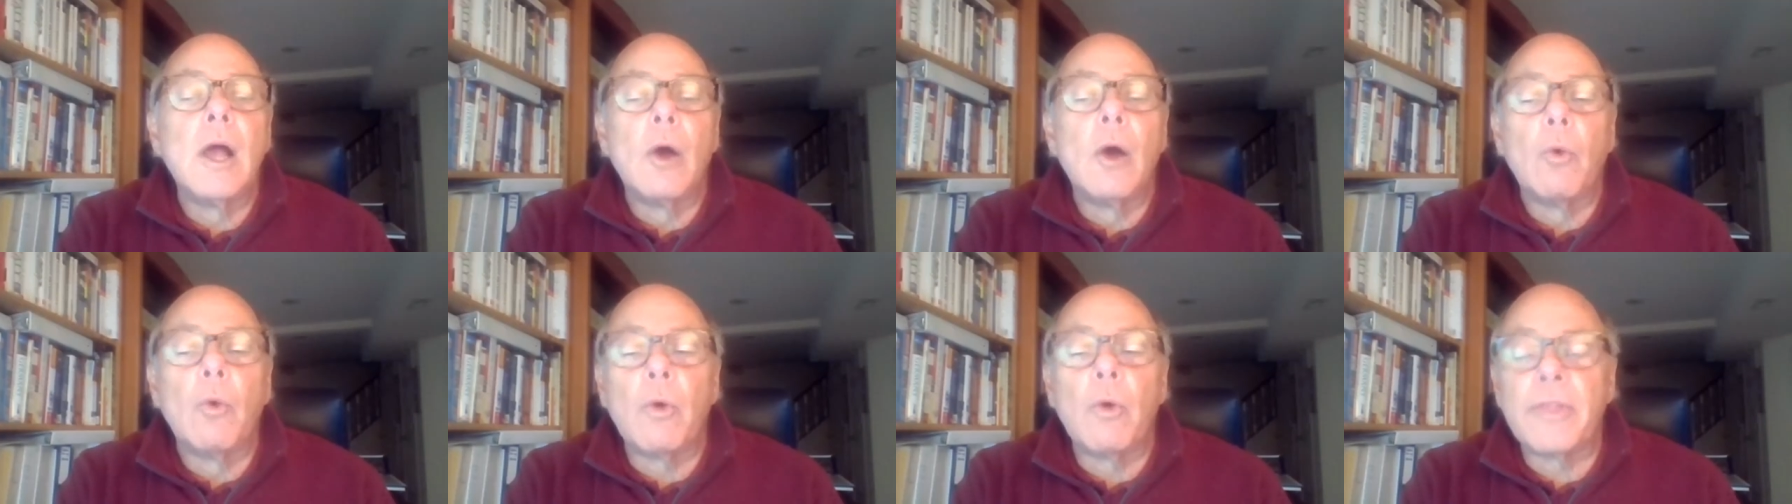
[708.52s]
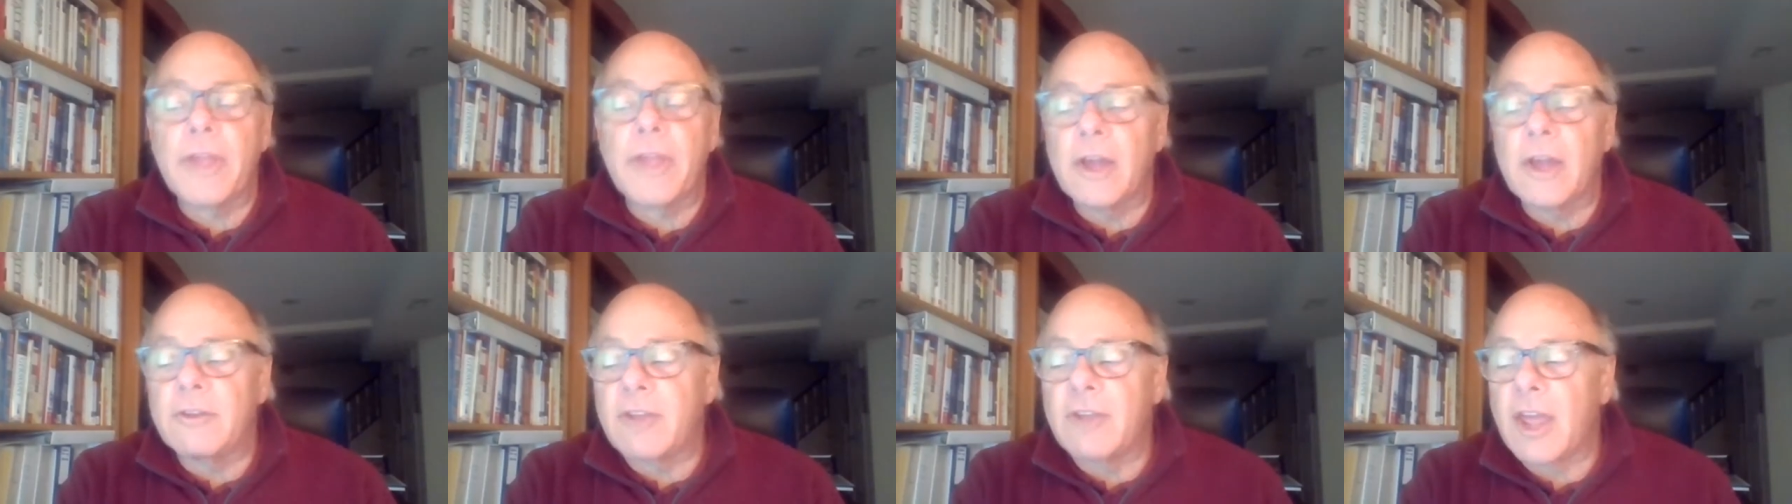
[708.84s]
Well,
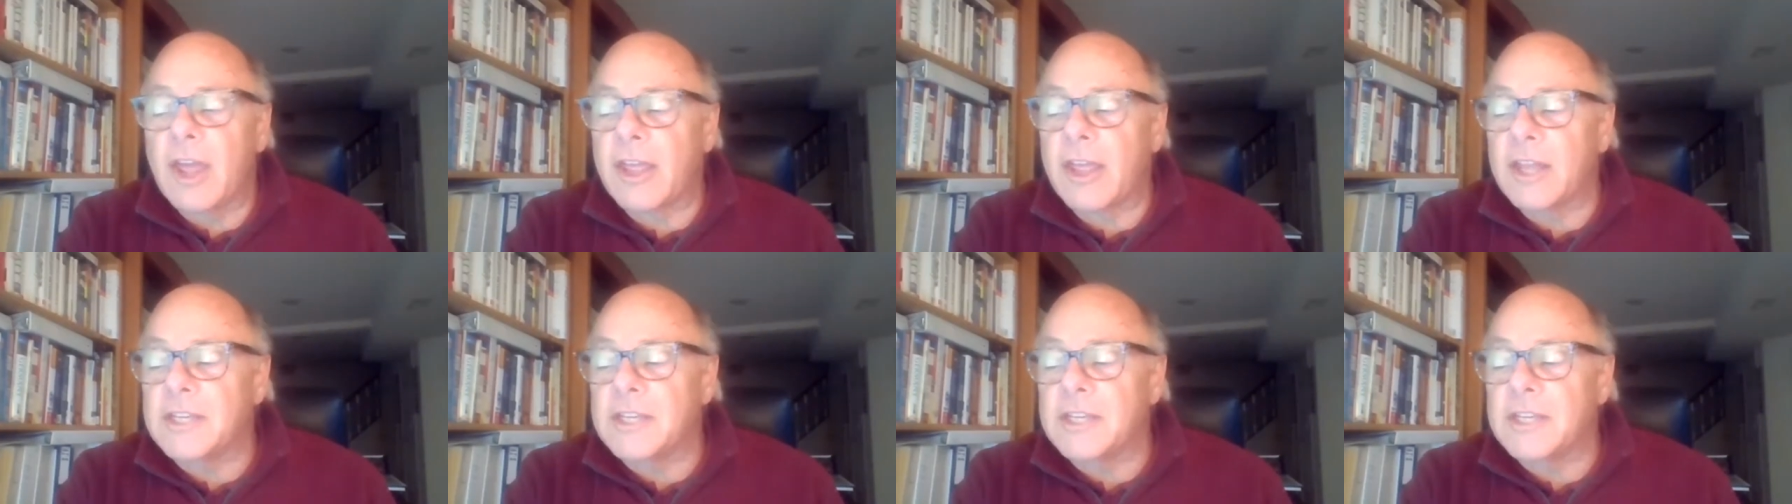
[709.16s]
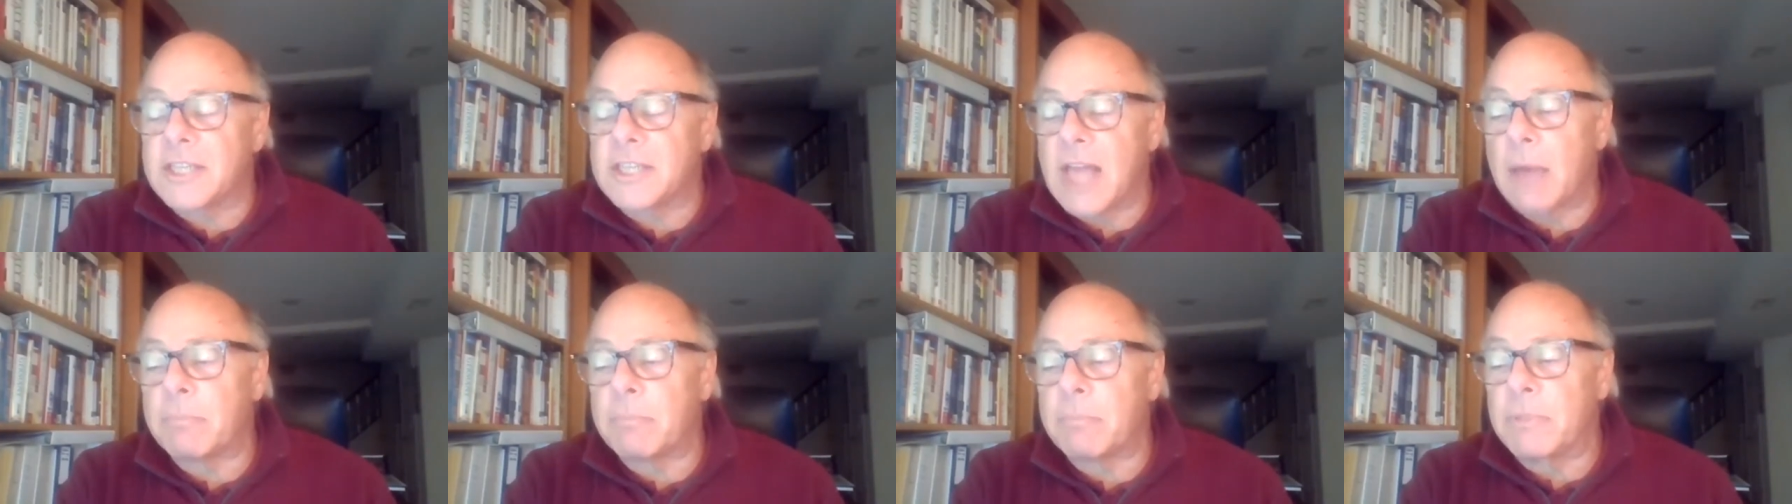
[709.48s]
the untaken
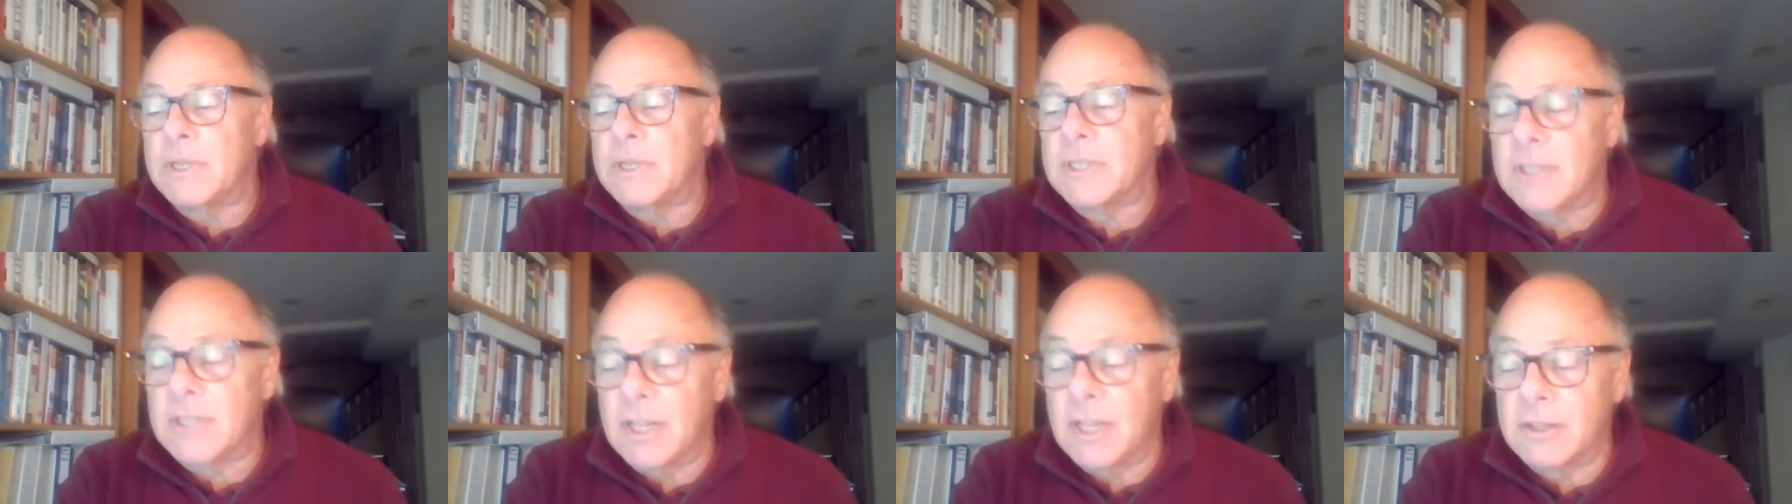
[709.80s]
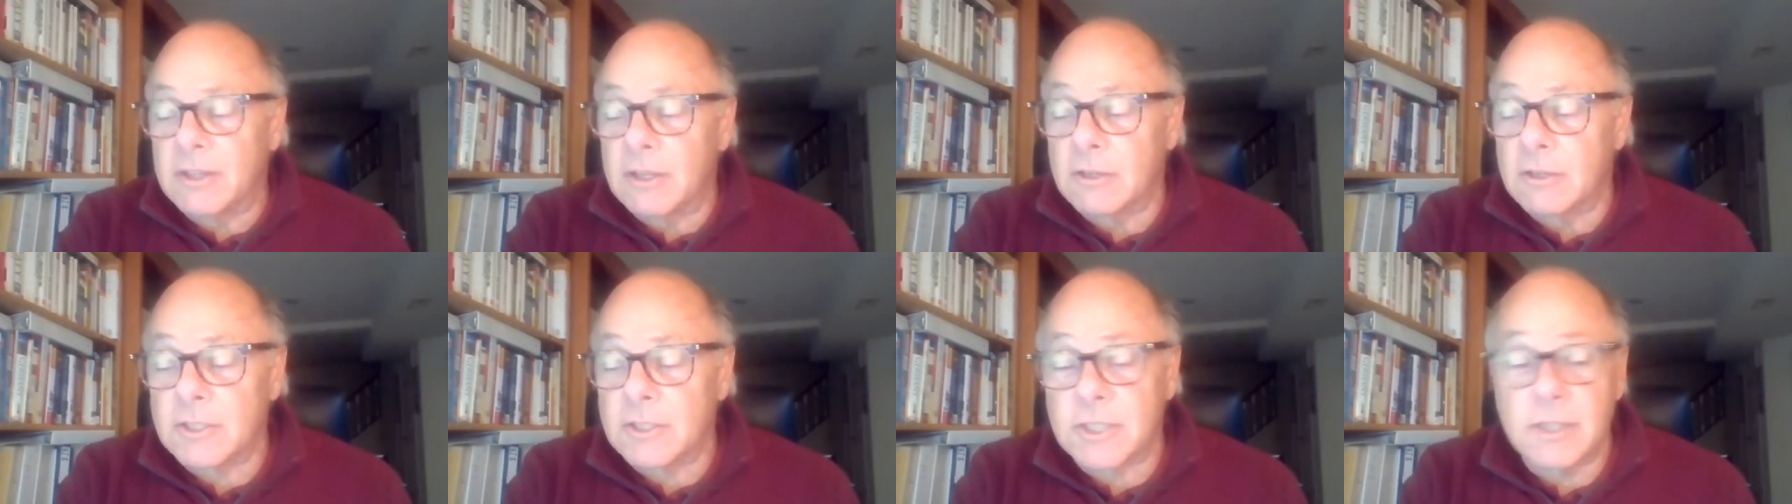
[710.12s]
step is
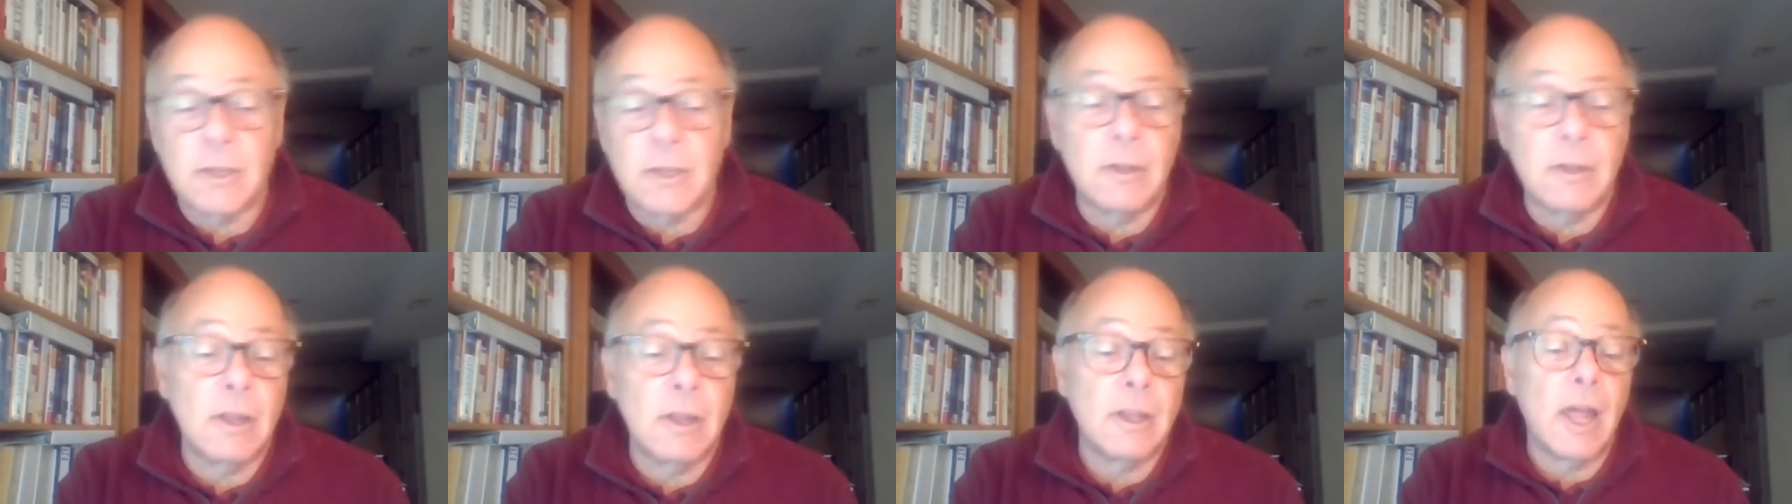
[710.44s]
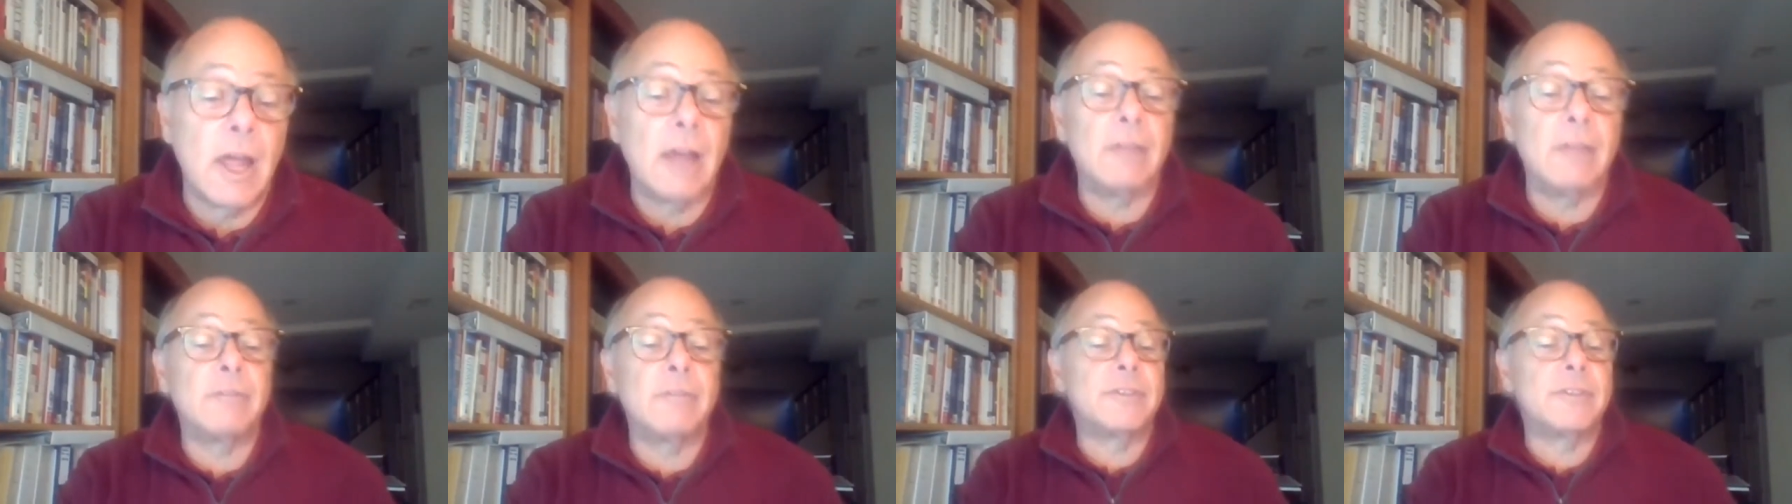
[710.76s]
that there's
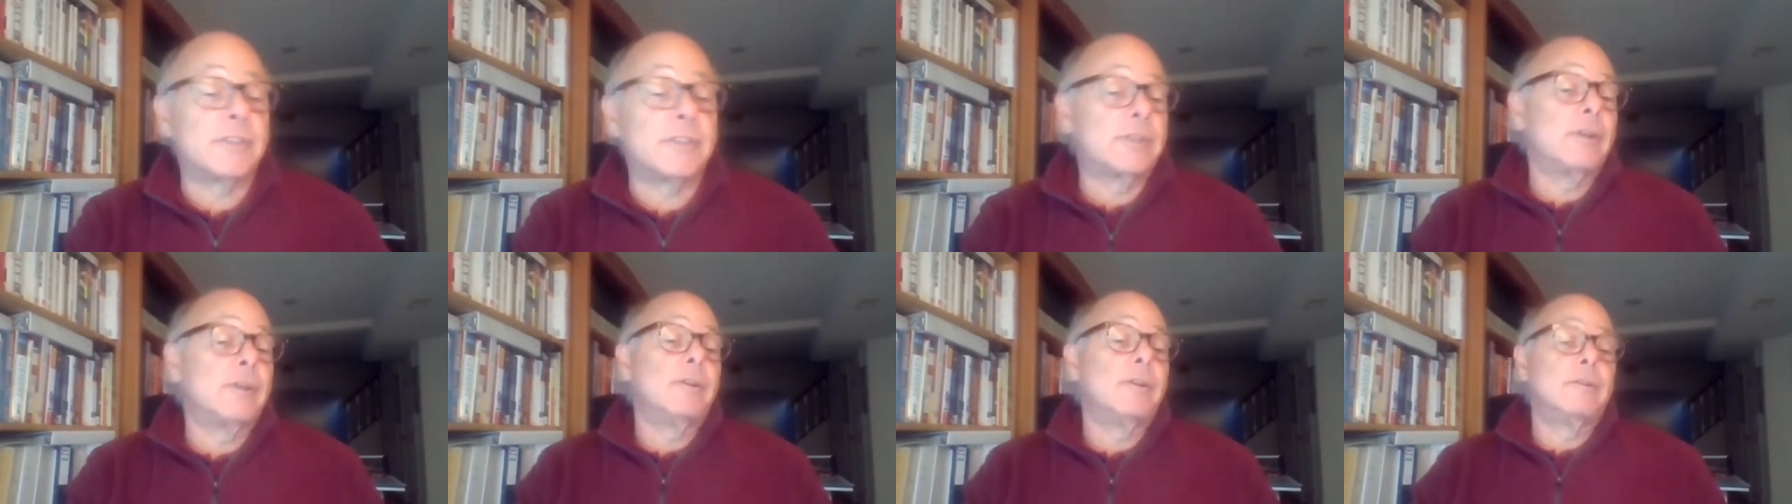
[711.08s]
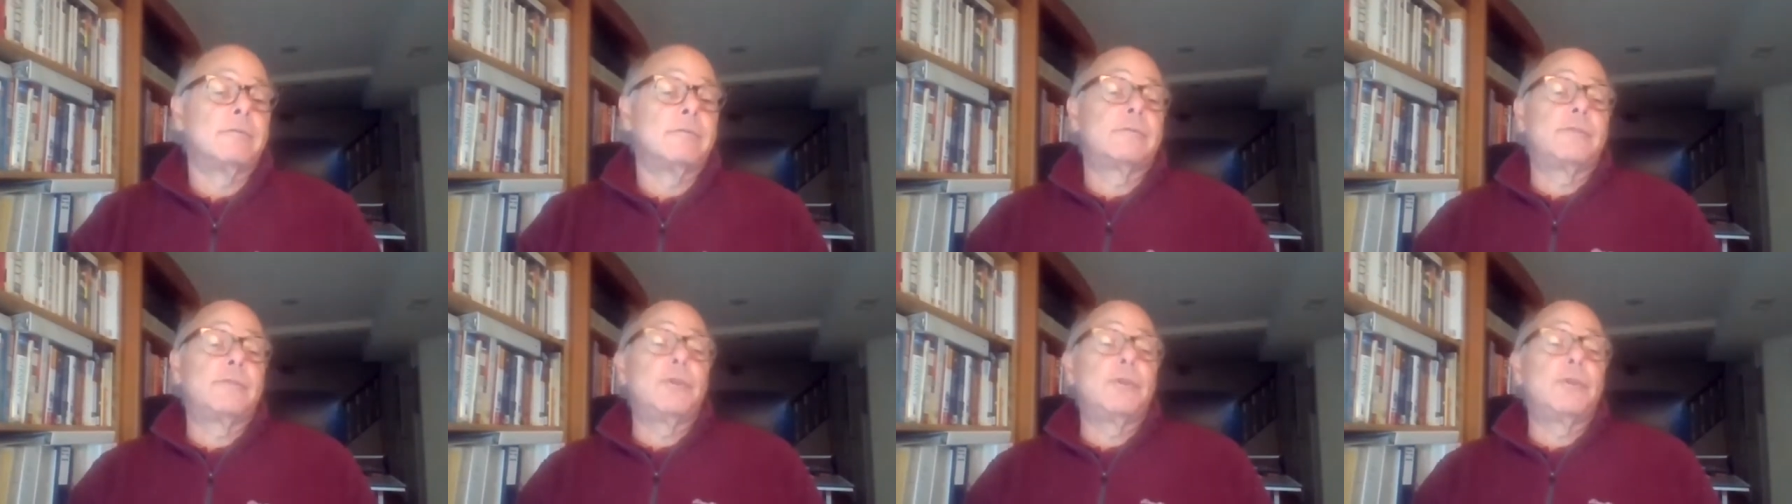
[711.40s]
still